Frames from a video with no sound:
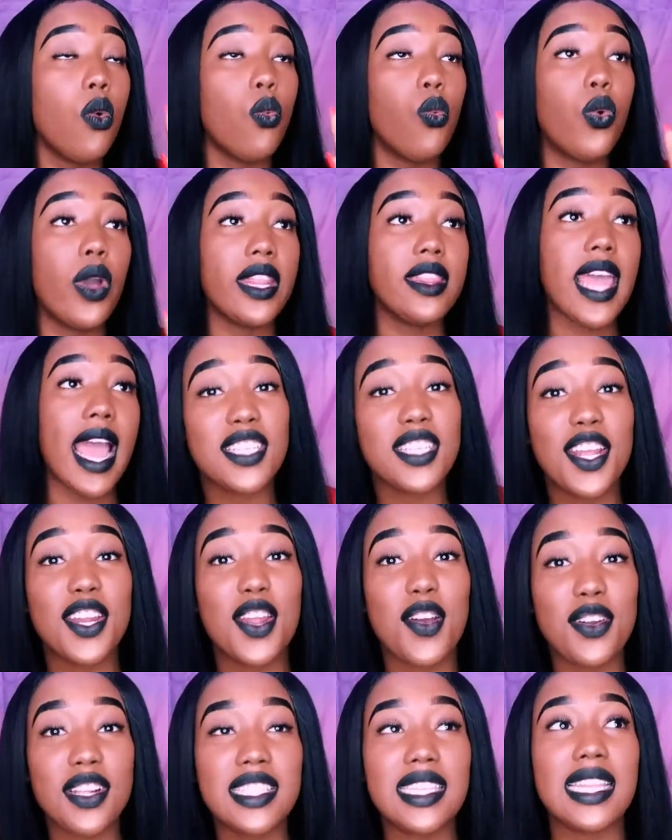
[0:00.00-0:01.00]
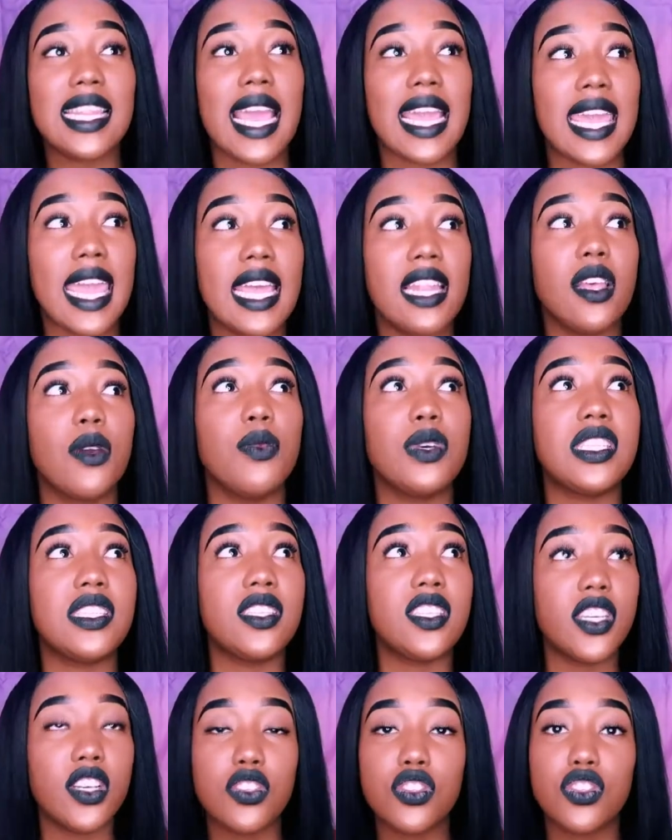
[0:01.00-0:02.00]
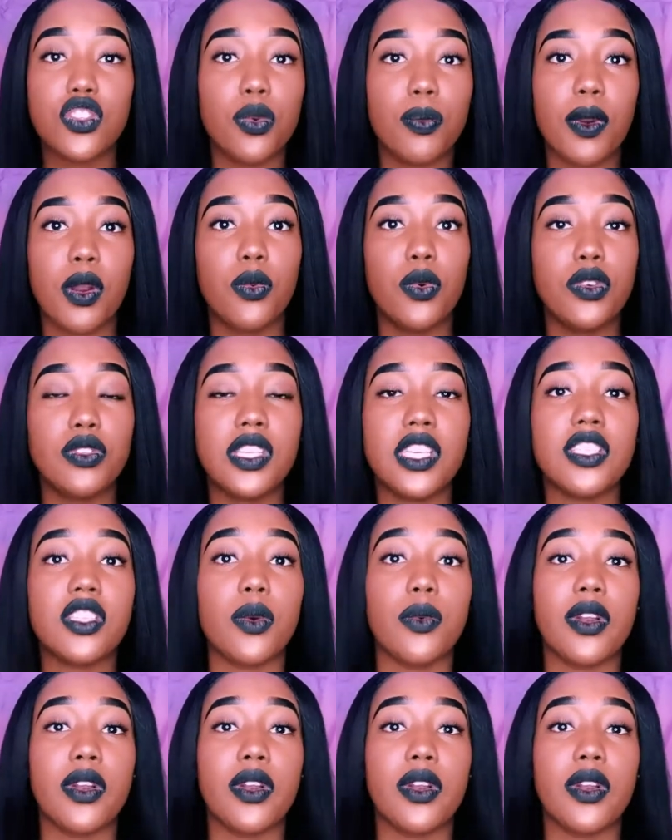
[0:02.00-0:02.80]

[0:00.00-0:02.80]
I started noticing that Caitlin was still super woozy.